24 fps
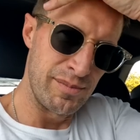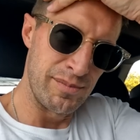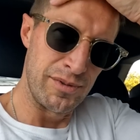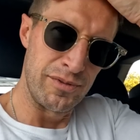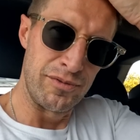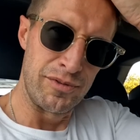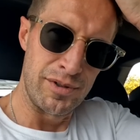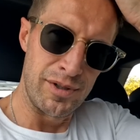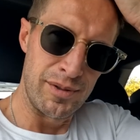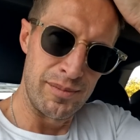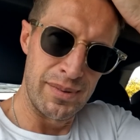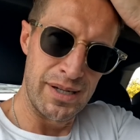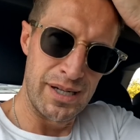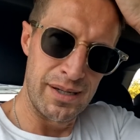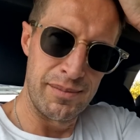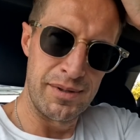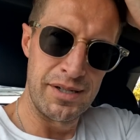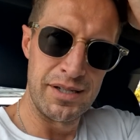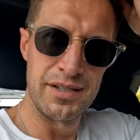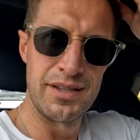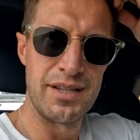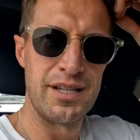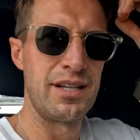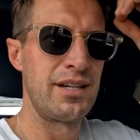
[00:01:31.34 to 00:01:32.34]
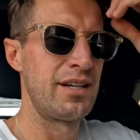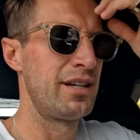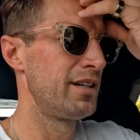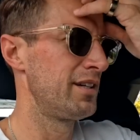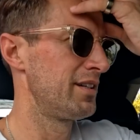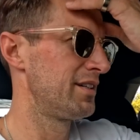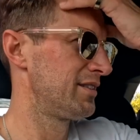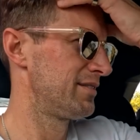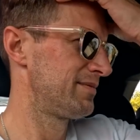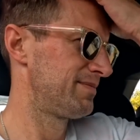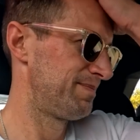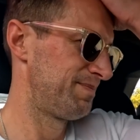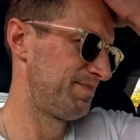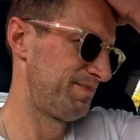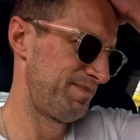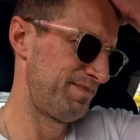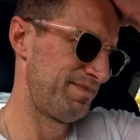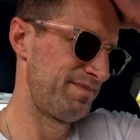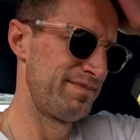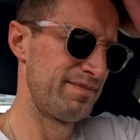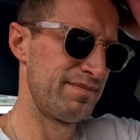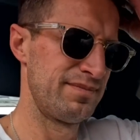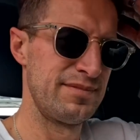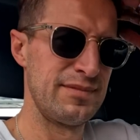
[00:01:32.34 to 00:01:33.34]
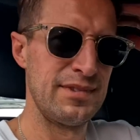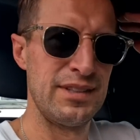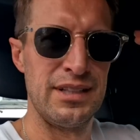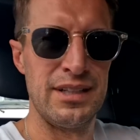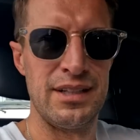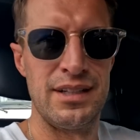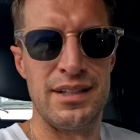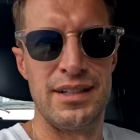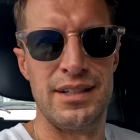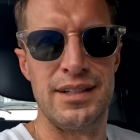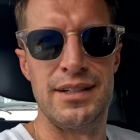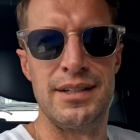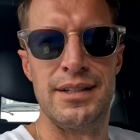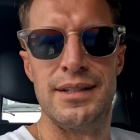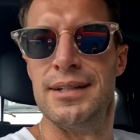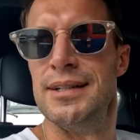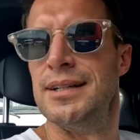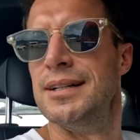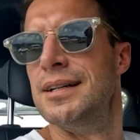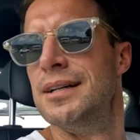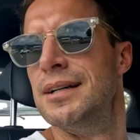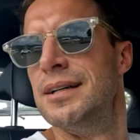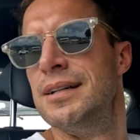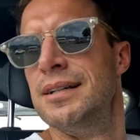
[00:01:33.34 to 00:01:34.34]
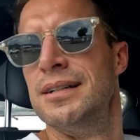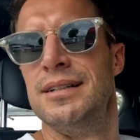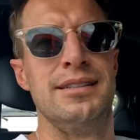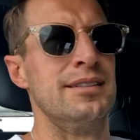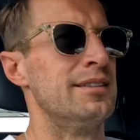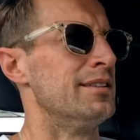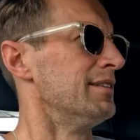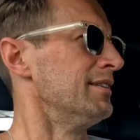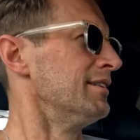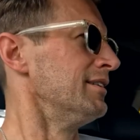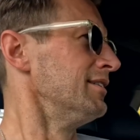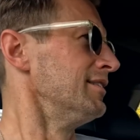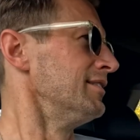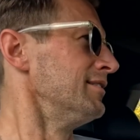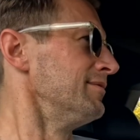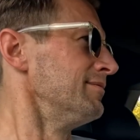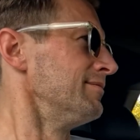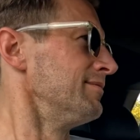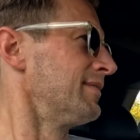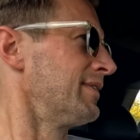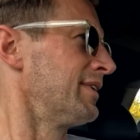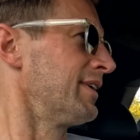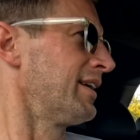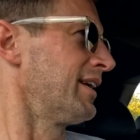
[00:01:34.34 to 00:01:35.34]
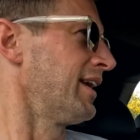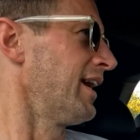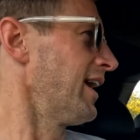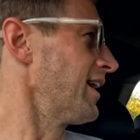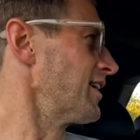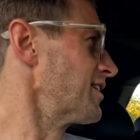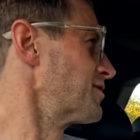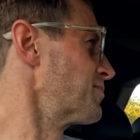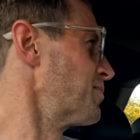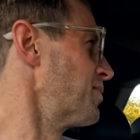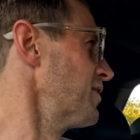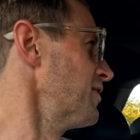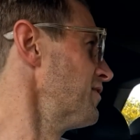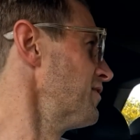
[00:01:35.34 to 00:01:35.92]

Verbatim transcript: trip before baby, and then the condition is good? Yeah, it's